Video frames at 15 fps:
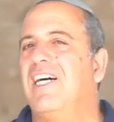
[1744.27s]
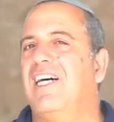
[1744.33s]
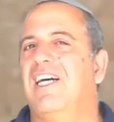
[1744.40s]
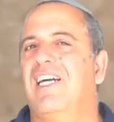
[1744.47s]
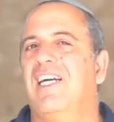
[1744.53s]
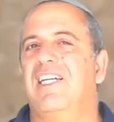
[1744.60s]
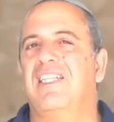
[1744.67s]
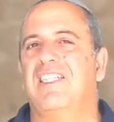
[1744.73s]

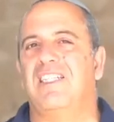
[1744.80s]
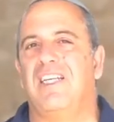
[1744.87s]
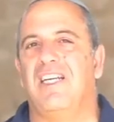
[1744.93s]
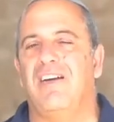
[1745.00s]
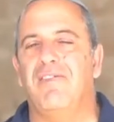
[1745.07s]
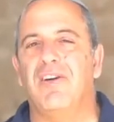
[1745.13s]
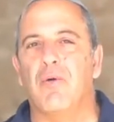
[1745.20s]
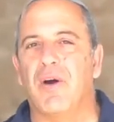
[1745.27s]
Heights,
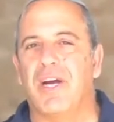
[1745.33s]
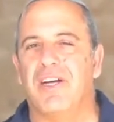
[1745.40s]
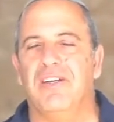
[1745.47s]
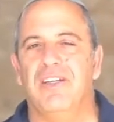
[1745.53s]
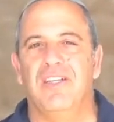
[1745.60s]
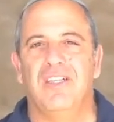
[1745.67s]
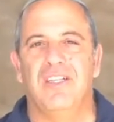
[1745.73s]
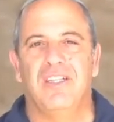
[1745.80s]

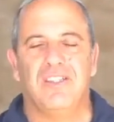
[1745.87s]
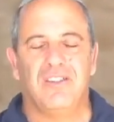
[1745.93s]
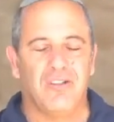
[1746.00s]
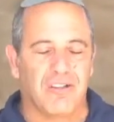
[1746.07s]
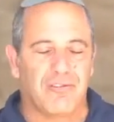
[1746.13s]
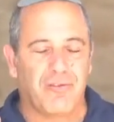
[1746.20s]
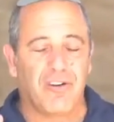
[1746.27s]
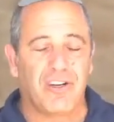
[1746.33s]
everywhere,
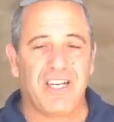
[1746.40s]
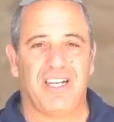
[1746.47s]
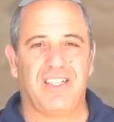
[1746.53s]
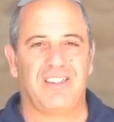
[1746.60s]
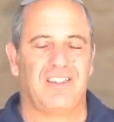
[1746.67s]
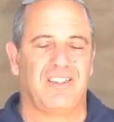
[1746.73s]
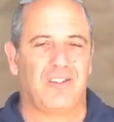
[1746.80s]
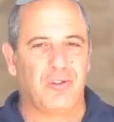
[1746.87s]
don't
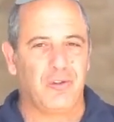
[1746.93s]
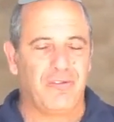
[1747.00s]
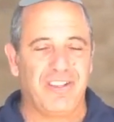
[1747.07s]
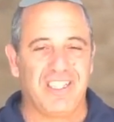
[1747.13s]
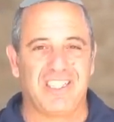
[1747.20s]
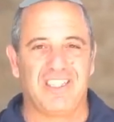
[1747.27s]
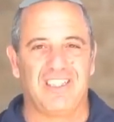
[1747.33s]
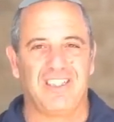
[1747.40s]
forget to
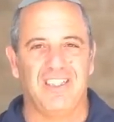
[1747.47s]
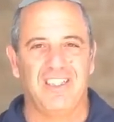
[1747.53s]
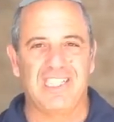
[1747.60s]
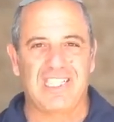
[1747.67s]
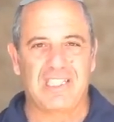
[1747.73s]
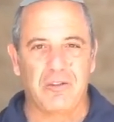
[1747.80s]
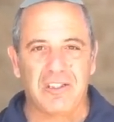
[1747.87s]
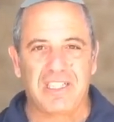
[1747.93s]
visit
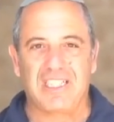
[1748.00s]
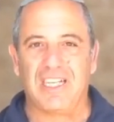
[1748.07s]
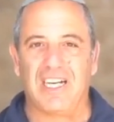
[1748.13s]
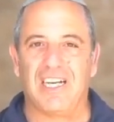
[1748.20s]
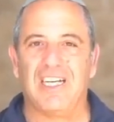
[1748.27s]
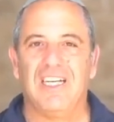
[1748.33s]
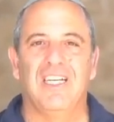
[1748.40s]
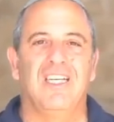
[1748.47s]

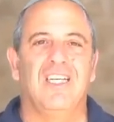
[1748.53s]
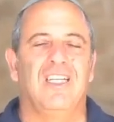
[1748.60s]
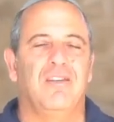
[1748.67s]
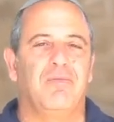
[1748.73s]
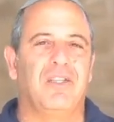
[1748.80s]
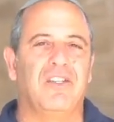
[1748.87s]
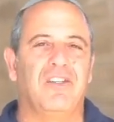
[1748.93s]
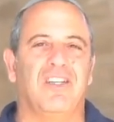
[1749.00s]
Susya,
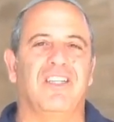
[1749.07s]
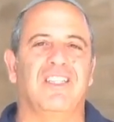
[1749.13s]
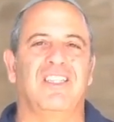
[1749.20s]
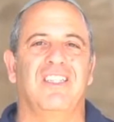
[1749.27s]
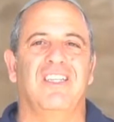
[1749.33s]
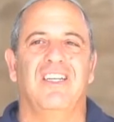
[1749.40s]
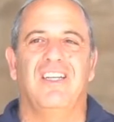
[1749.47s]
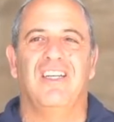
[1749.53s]

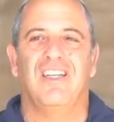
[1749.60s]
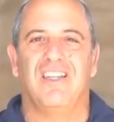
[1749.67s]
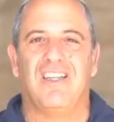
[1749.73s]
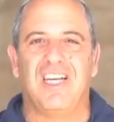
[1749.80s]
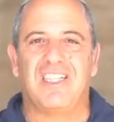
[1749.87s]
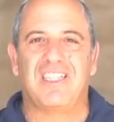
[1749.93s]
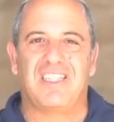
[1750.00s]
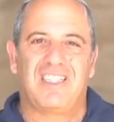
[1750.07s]
because
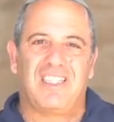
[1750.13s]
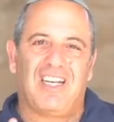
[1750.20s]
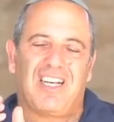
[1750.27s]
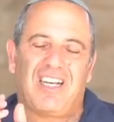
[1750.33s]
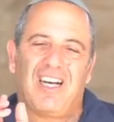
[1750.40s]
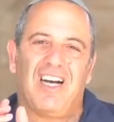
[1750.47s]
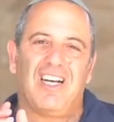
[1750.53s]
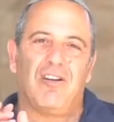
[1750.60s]
that's
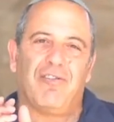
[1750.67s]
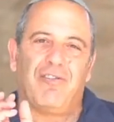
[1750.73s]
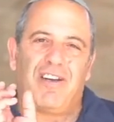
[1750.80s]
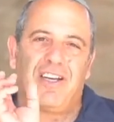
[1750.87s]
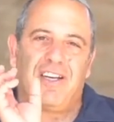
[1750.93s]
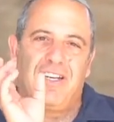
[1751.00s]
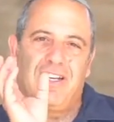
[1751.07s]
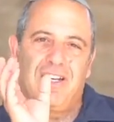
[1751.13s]
a kind of
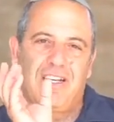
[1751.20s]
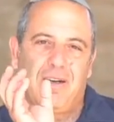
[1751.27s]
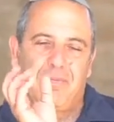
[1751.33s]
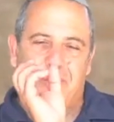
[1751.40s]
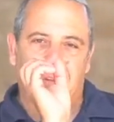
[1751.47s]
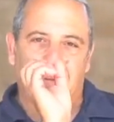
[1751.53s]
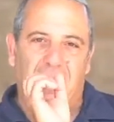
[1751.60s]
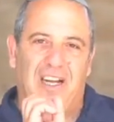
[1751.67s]
a
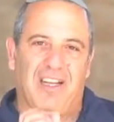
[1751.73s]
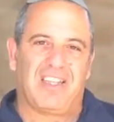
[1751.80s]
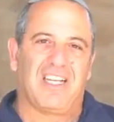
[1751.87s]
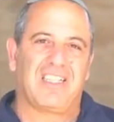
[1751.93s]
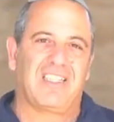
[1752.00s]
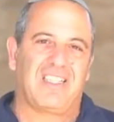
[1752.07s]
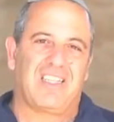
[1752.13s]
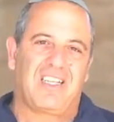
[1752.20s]
capsula.
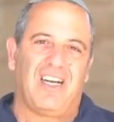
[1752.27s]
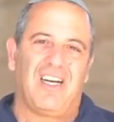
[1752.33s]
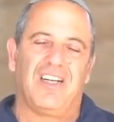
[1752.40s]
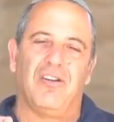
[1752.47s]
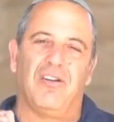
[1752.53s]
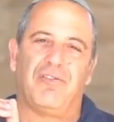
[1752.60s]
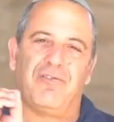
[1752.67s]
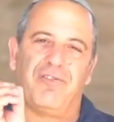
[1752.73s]
That's a
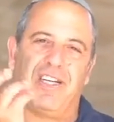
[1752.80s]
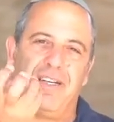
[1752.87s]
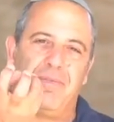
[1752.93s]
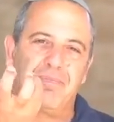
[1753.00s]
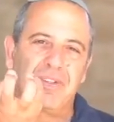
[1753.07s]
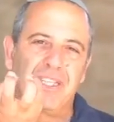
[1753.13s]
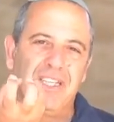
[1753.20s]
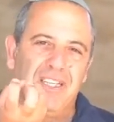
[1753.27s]
kind of a
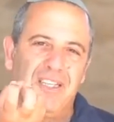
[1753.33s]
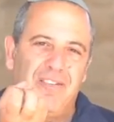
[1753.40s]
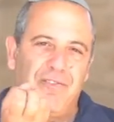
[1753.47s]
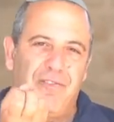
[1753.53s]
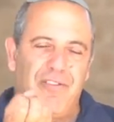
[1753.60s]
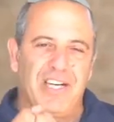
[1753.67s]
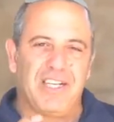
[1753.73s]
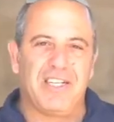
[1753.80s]

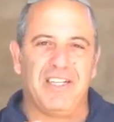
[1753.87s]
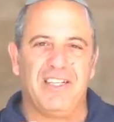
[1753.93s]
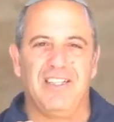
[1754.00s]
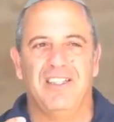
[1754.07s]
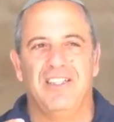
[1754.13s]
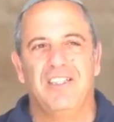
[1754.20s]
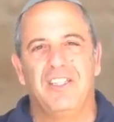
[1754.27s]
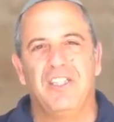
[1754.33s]

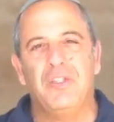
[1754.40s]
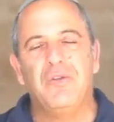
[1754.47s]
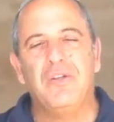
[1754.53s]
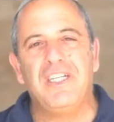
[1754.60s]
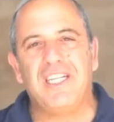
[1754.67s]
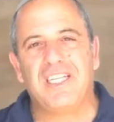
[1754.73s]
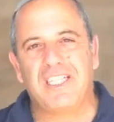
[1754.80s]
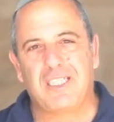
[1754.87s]
very
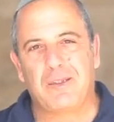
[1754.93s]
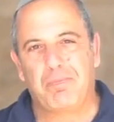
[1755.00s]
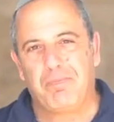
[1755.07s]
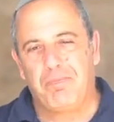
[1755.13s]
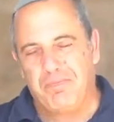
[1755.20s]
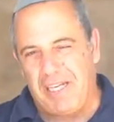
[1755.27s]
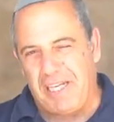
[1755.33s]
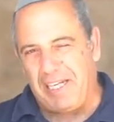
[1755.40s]
unique
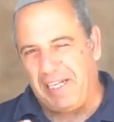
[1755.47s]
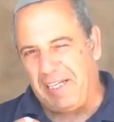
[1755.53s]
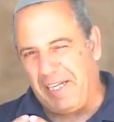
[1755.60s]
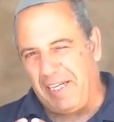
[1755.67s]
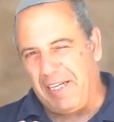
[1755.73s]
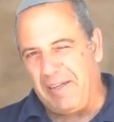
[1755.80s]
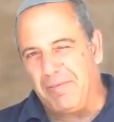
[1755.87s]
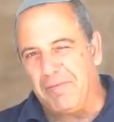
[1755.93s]

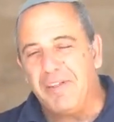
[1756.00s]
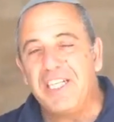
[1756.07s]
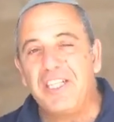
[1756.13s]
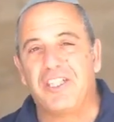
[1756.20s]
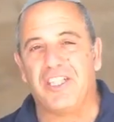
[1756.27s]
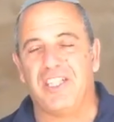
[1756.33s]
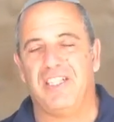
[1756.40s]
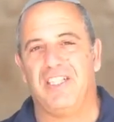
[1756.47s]

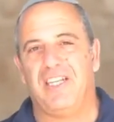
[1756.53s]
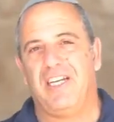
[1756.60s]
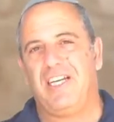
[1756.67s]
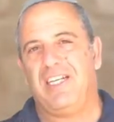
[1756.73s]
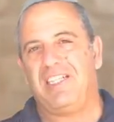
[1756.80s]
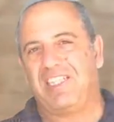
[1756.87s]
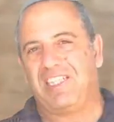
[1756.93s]
region and